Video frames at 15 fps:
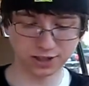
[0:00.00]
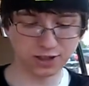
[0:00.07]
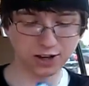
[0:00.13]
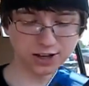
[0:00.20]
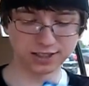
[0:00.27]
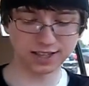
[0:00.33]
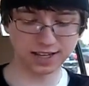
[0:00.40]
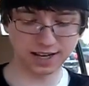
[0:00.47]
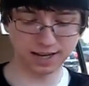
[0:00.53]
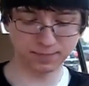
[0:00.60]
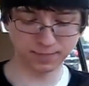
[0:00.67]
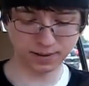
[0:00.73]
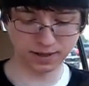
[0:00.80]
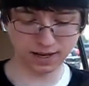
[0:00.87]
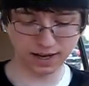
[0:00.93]
I thought it, I've,
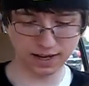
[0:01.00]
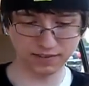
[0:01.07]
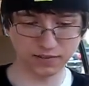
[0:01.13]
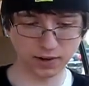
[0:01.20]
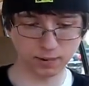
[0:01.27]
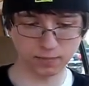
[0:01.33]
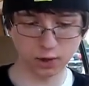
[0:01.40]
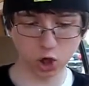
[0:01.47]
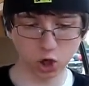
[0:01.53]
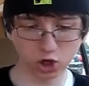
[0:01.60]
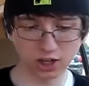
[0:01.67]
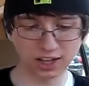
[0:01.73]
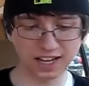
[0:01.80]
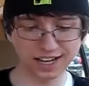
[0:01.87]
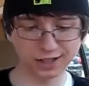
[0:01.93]
I've
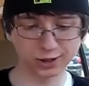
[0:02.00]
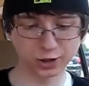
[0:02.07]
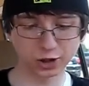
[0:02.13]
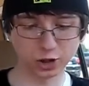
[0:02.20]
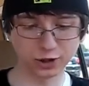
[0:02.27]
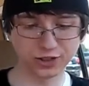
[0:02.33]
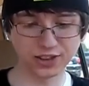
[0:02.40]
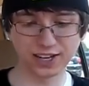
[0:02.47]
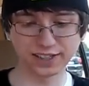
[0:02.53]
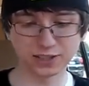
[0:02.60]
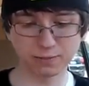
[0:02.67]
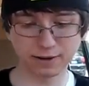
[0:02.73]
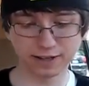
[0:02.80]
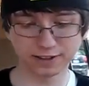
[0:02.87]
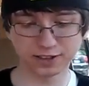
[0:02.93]
heard a lot of good things
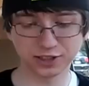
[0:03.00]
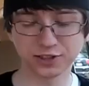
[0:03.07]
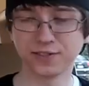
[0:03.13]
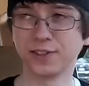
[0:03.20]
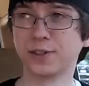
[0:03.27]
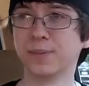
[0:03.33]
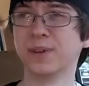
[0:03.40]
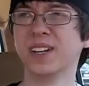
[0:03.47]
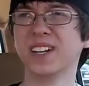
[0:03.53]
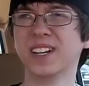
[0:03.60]
about this film,